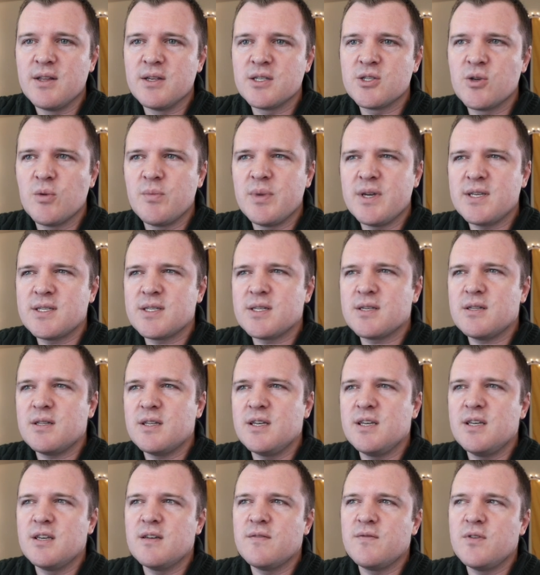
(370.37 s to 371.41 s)
this will
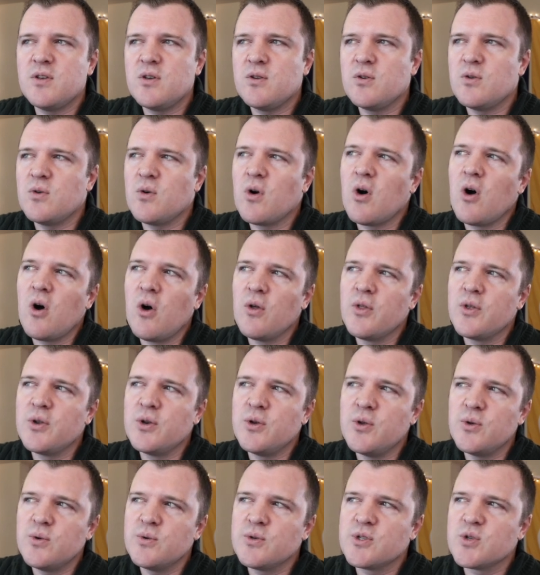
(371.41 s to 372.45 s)
basically give you all the
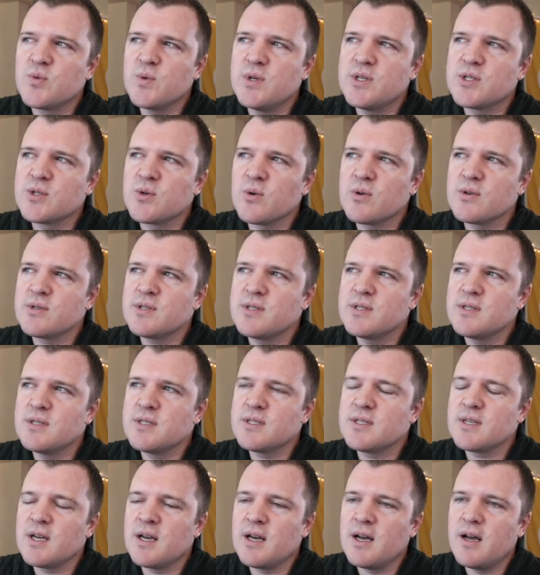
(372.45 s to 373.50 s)
news
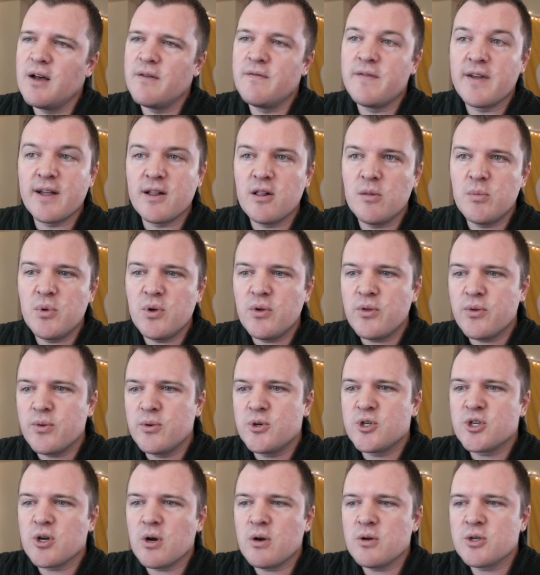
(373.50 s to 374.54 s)
resources uh, available through
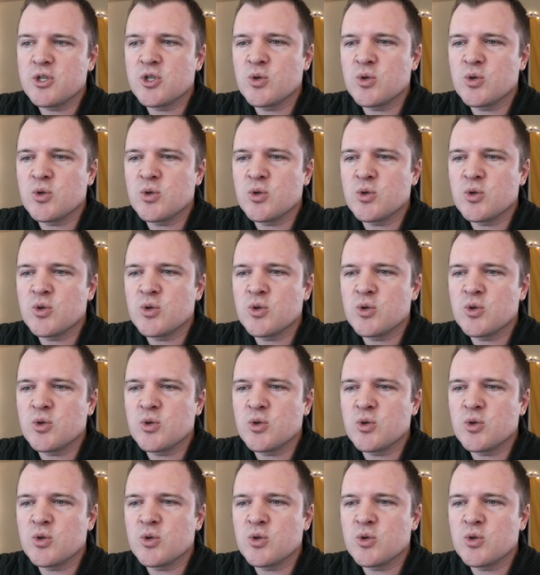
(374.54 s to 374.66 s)
Charles